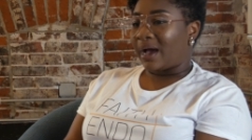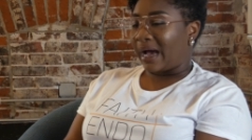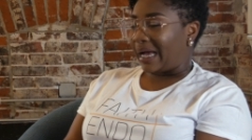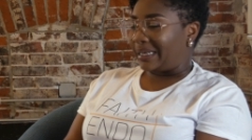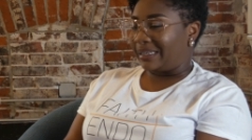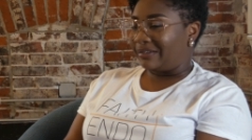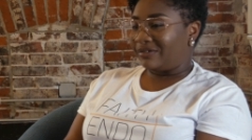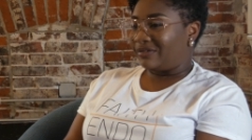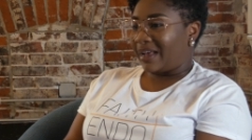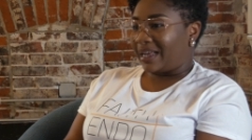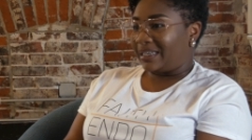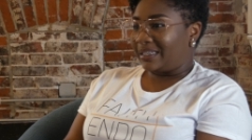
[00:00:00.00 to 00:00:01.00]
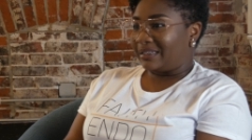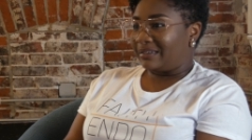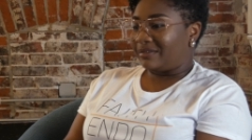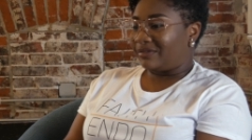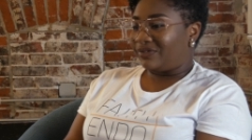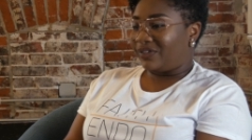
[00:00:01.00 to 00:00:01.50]
I didn't
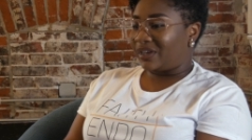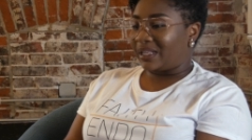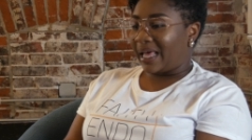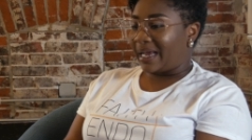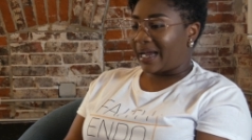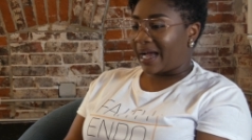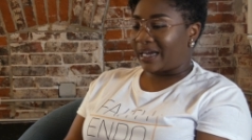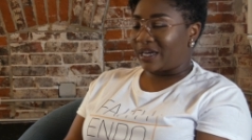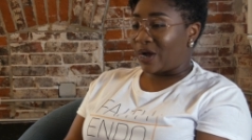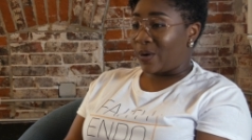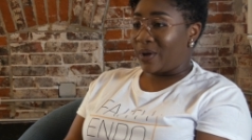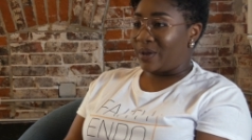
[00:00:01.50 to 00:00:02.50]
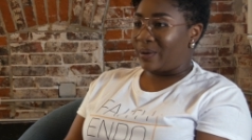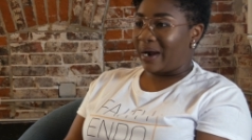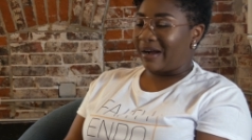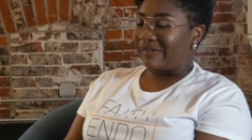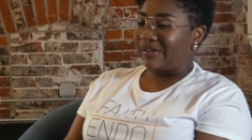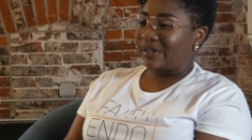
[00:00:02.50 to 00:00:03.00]
feel like I could go anywhere.
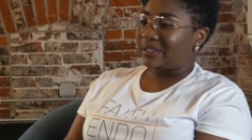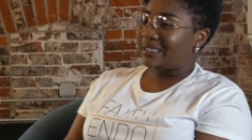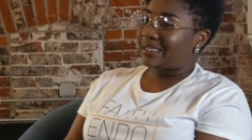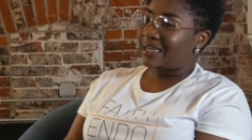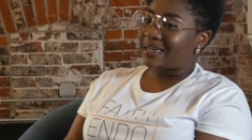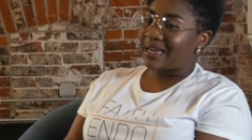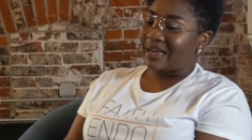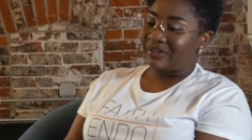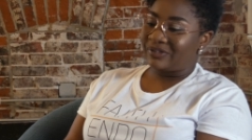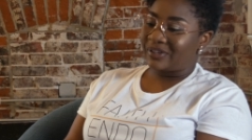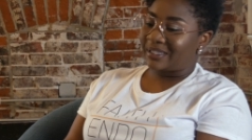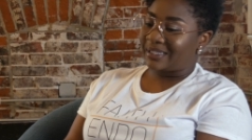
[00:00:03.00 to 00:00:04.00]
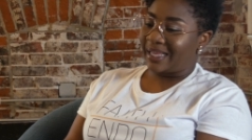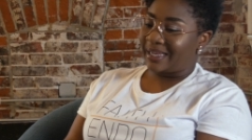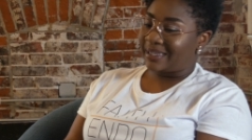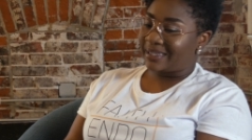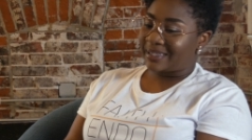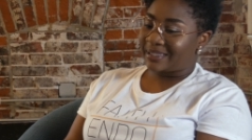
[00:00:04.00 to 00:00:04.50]
I felt stuck. I felt
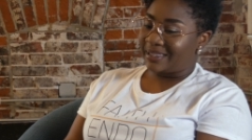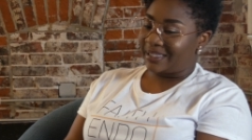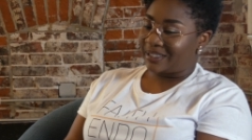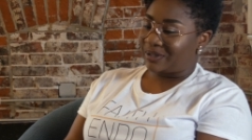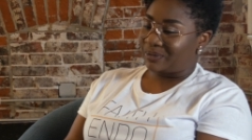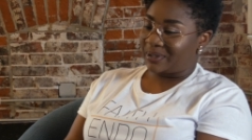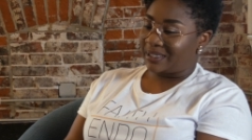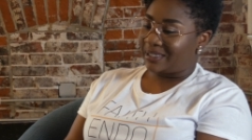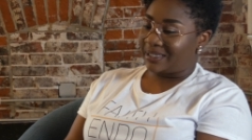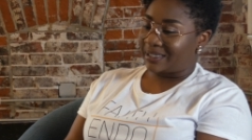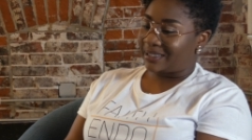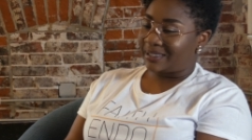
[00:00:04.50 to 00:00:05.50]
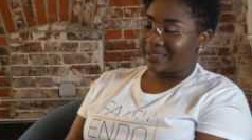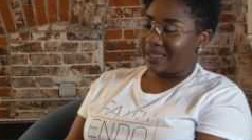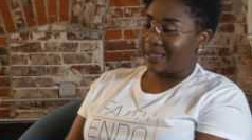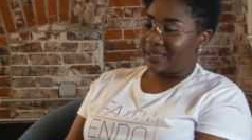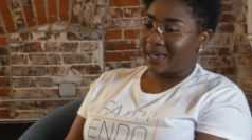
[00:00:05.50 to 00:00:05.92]
like this was just it.